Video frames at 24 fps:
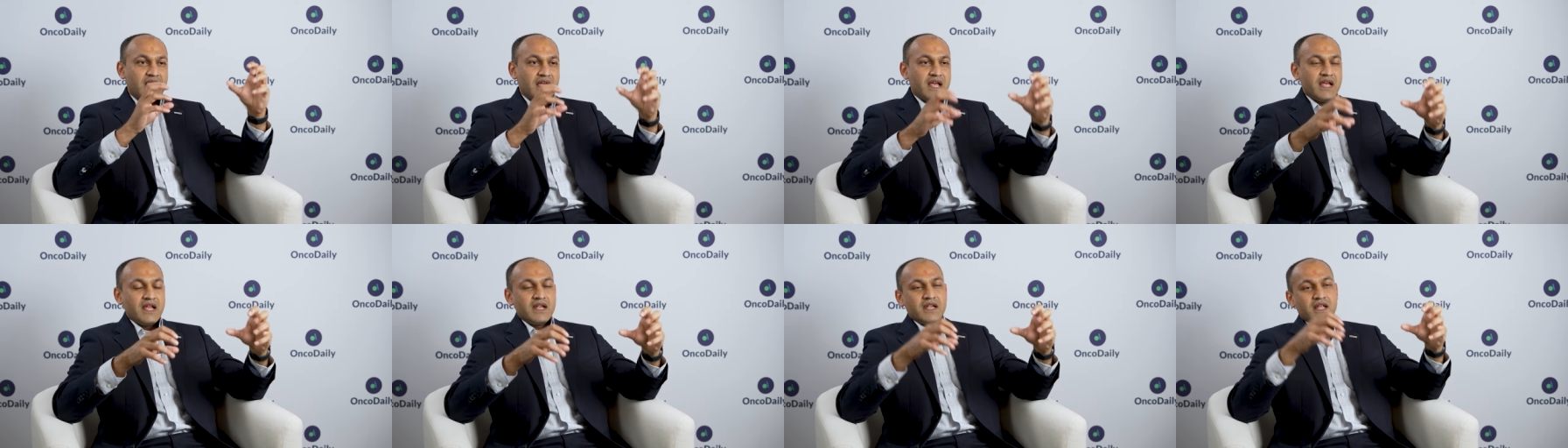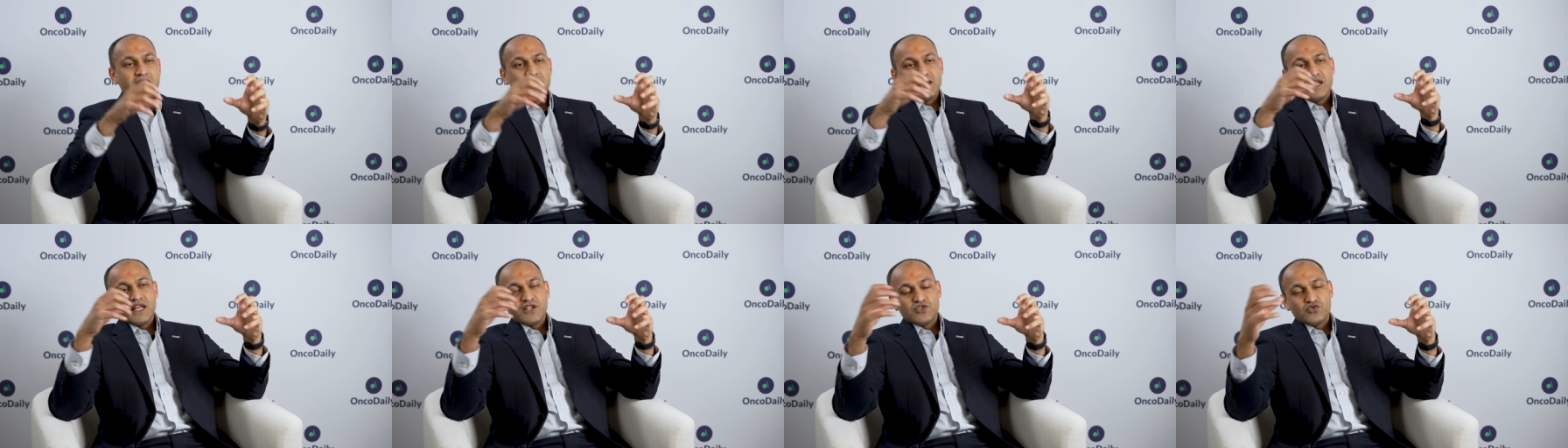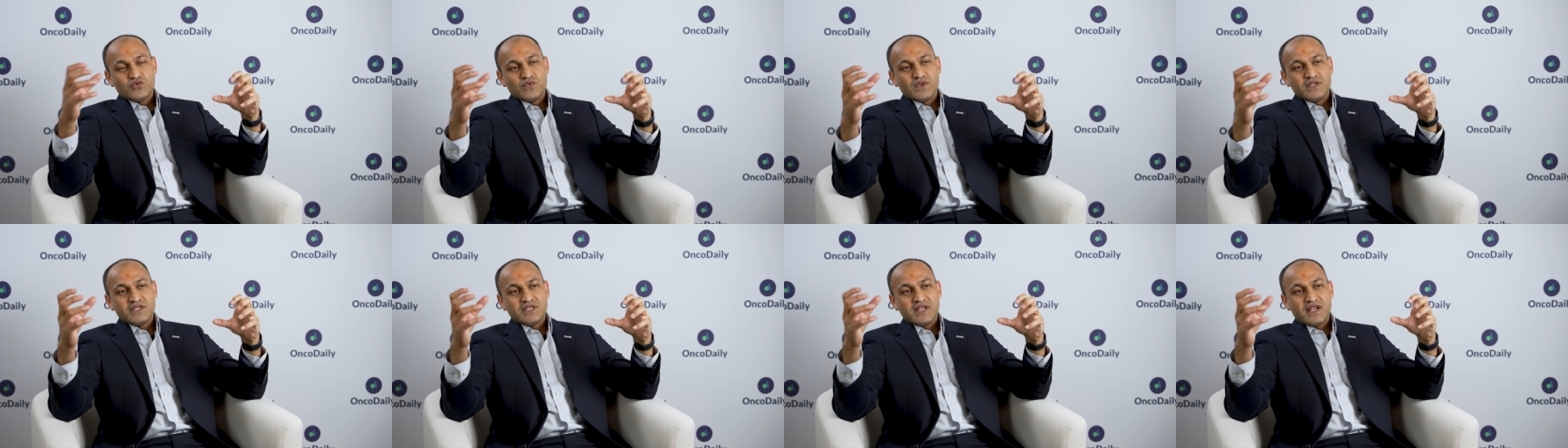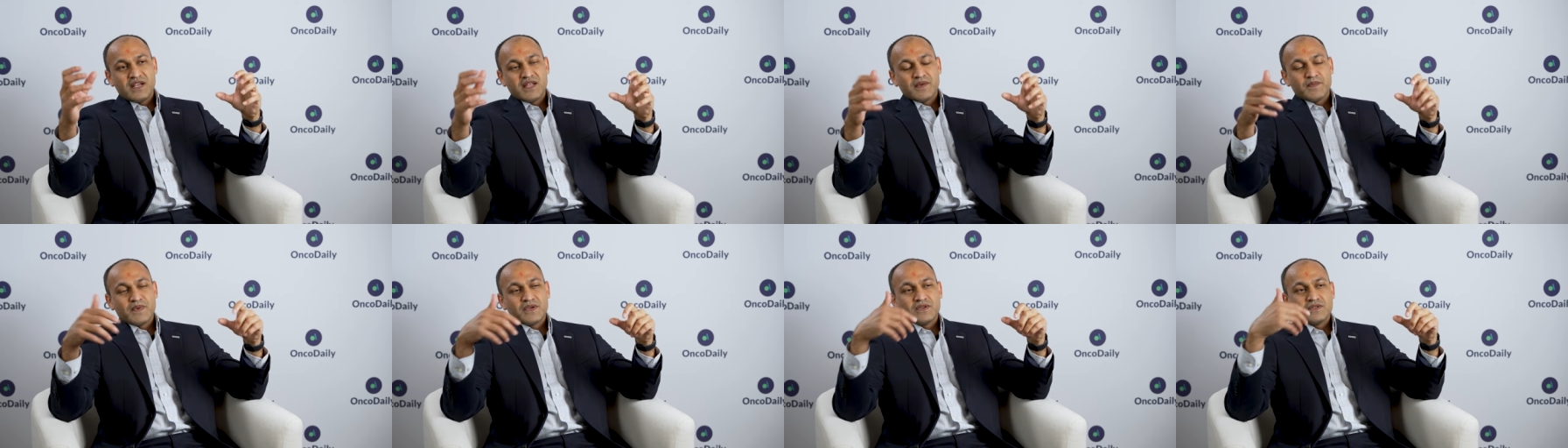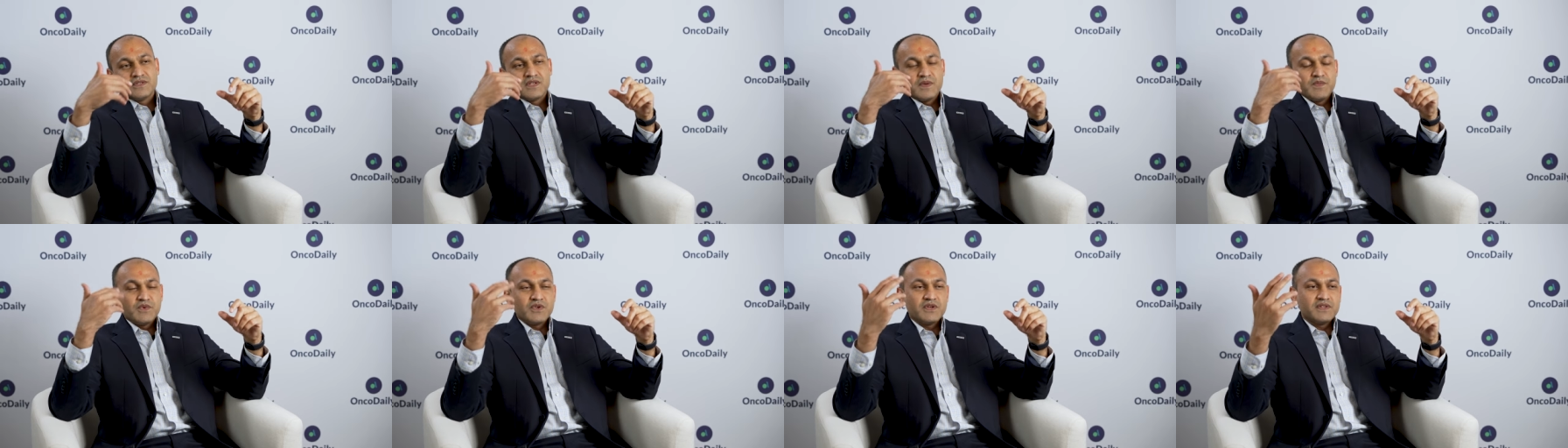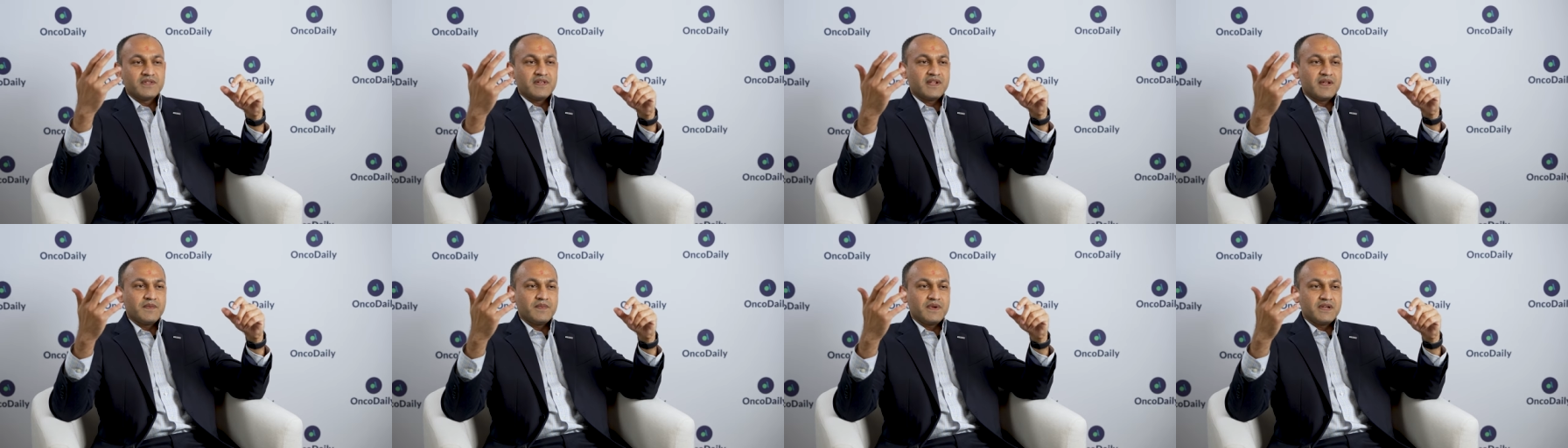and an adjuvant setting because
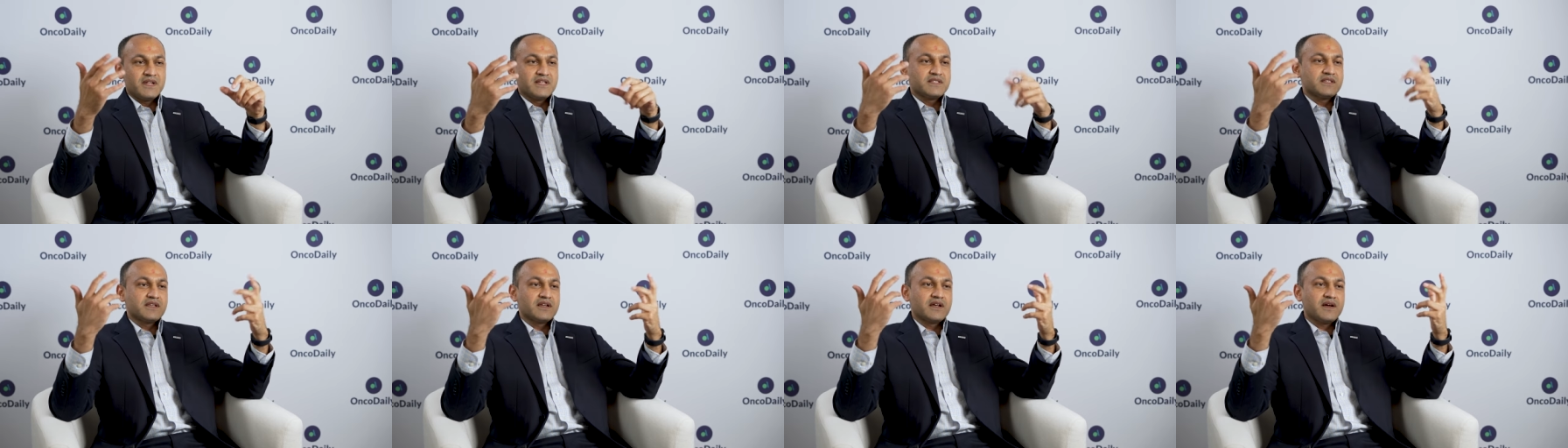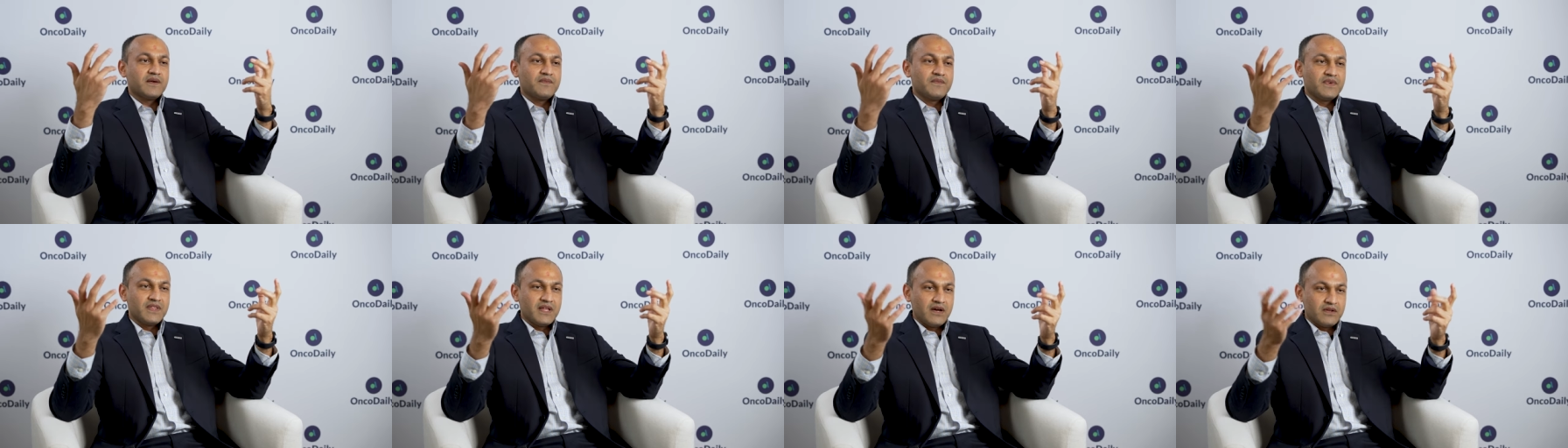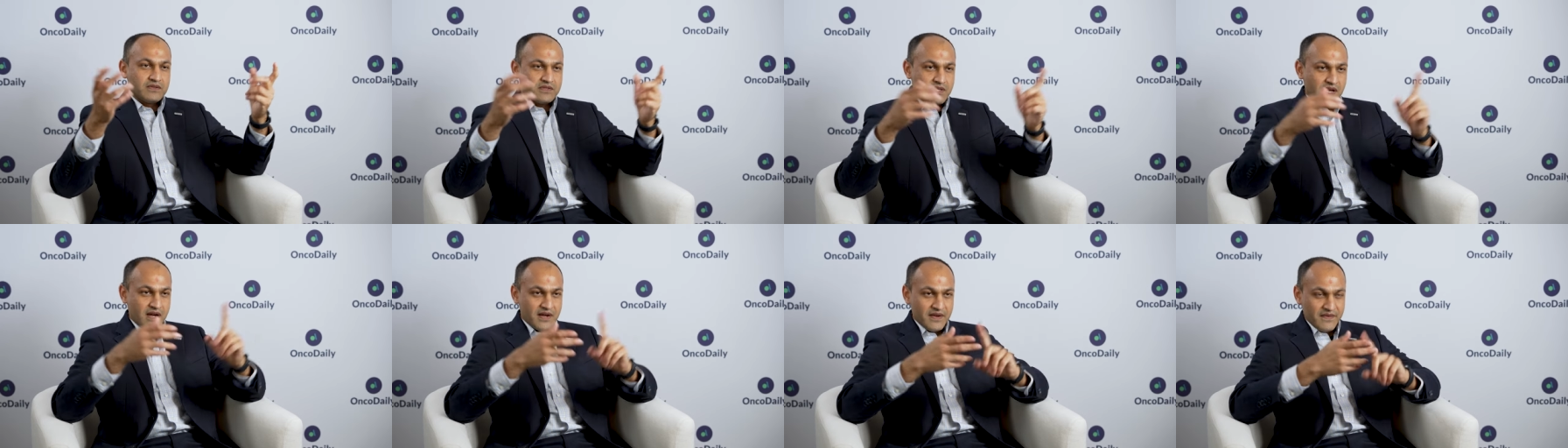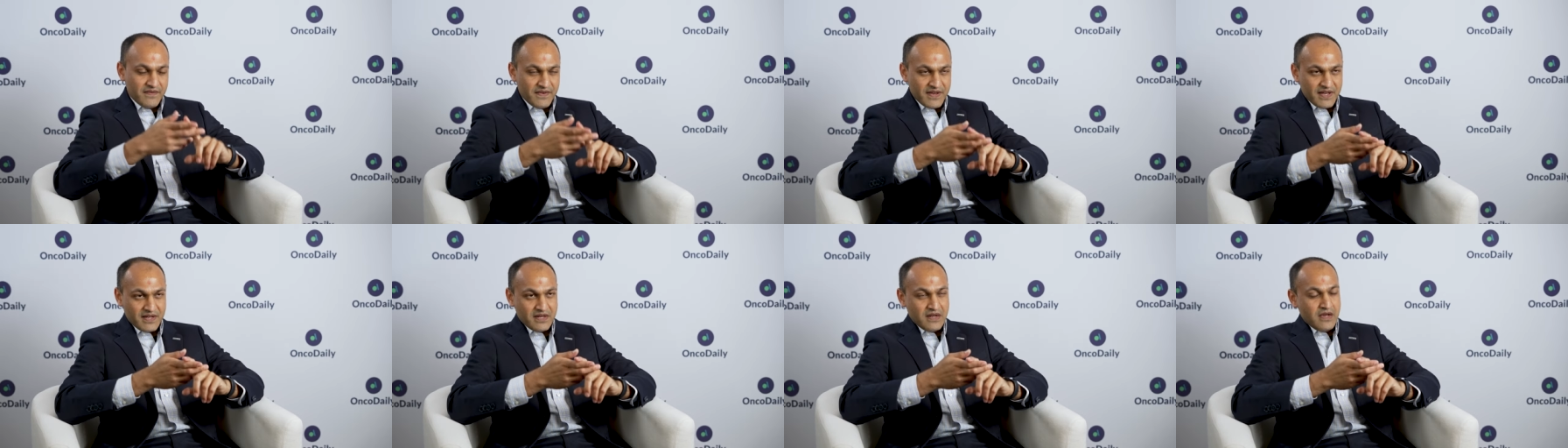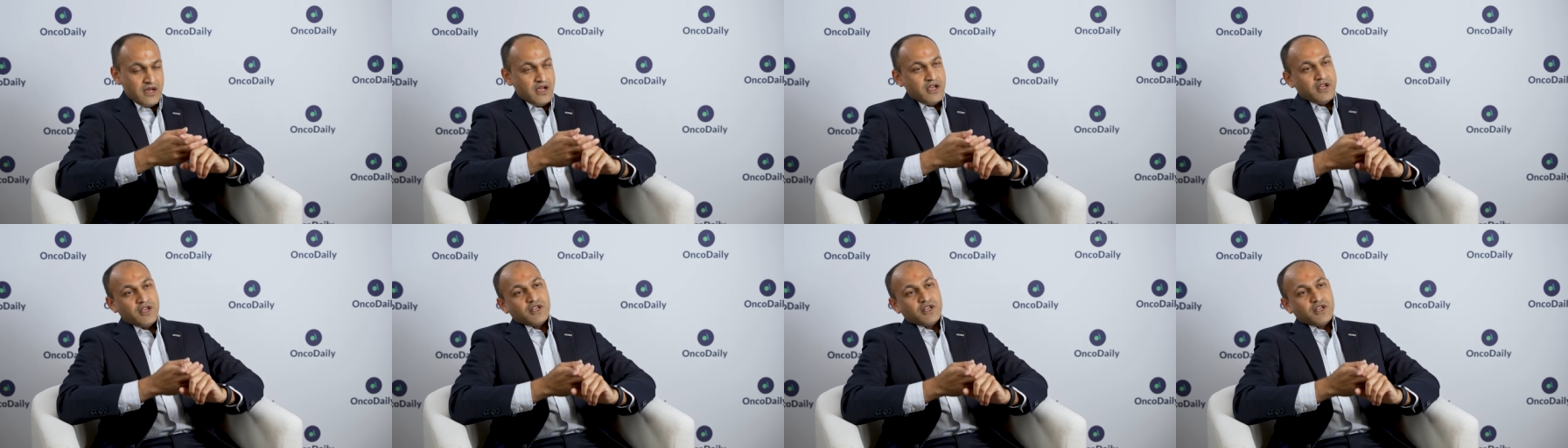immunotherapy doesn't come without side effect.